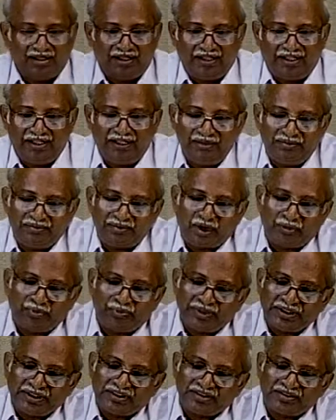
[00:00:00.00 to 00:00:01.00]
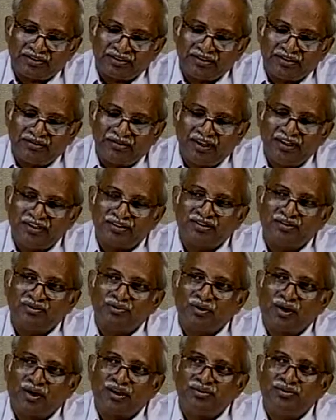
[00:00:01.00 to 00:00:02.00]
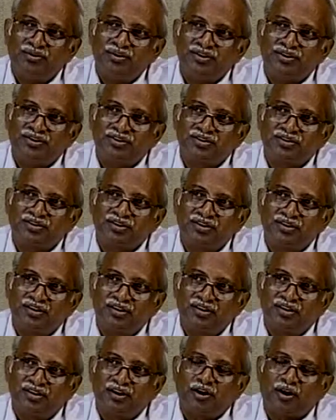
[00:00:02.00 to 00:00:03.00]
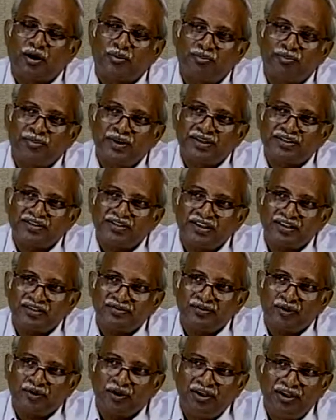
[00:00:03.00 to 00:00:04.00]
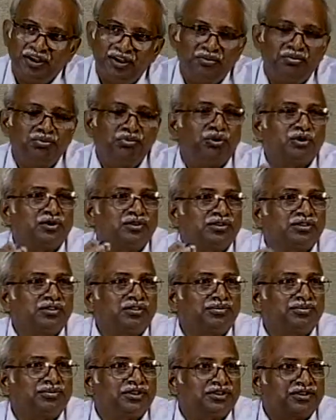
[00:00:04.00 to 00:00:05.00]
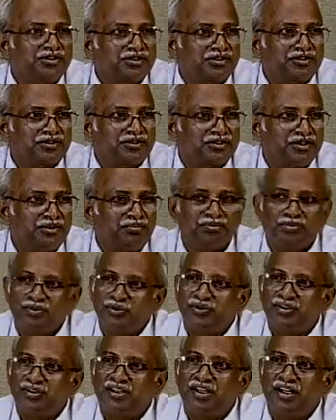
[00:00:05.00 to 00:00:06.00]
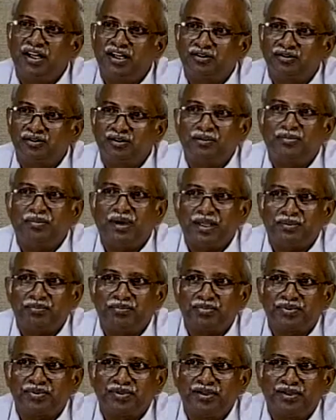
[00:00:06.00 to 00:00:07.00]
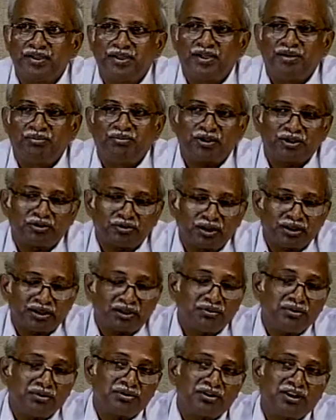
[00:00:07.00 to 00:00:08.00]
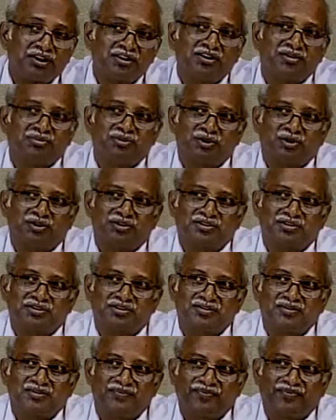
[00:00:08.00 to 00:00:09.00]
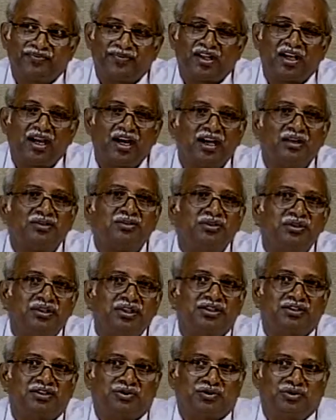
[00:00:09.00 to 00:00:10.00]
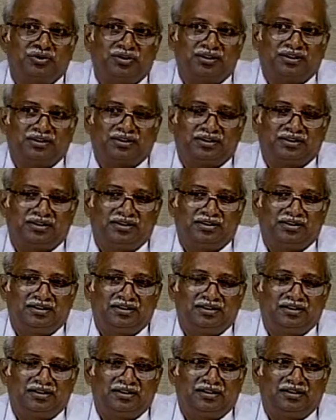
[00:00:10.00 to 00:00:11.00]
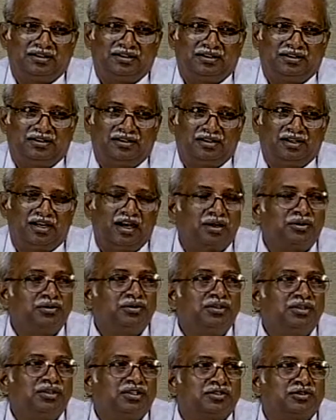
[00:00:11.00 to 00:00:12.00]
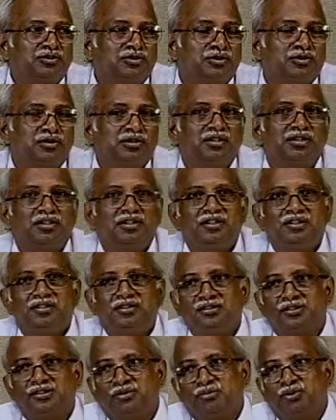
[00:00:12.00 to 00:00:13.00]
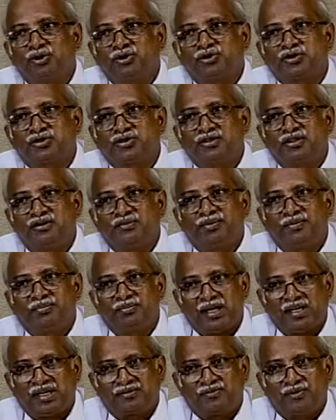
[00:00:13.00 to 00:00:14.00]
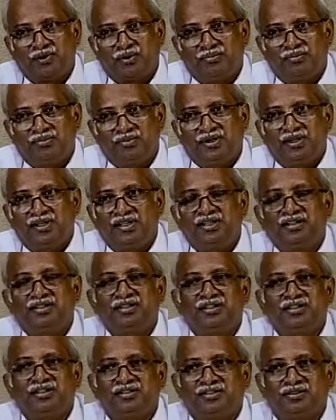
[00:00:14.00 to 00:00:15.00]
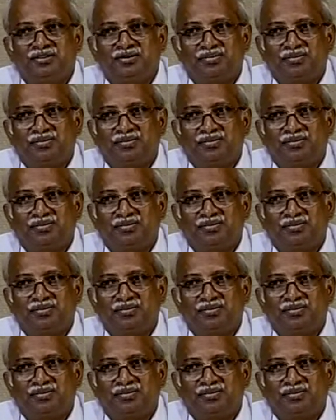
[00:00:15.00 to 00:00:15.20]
Heave compensation device is one which compensates for heave motion of the ship with regard to the pipe. But what about the other motions? How do we control it? How do you control the motion of a platform in the horizontal